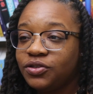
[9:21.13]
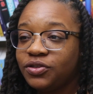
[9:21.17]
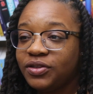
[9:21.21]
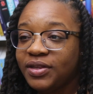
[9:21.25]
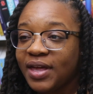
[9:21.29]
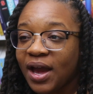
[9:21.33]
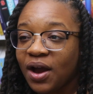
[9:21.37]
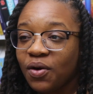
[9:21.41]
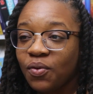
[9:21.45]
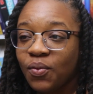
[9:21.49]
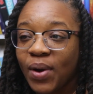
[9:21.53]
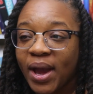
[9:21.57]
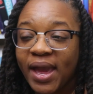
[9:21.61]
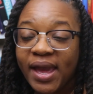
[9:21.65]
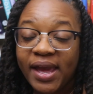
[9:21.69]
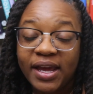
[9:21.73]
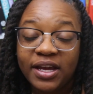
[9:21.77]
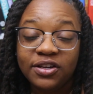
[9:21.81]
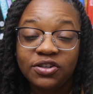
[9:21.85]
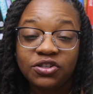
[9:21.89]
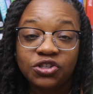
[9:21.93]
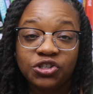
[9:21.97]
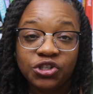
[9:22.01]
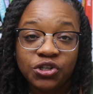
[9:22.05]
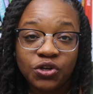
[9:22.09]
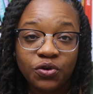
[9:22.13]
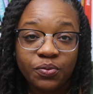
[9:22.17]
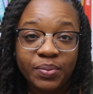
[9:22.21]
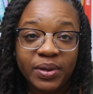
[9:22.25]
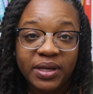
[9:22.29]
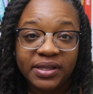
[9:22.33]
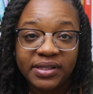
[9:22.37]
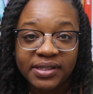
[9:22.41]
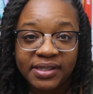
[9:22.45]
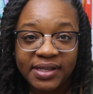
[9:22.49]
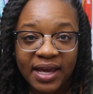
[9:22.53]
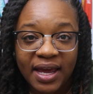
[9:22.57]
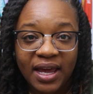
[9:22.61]
That way she'll
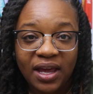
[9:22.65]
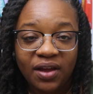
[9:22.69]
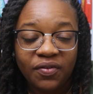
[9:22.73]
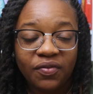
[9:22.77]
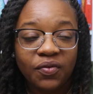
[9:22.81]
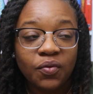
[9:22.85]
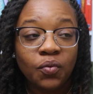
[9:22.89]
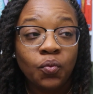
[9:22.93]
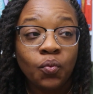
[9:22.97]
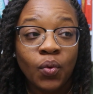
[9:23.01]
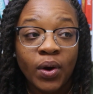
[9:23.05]
be safe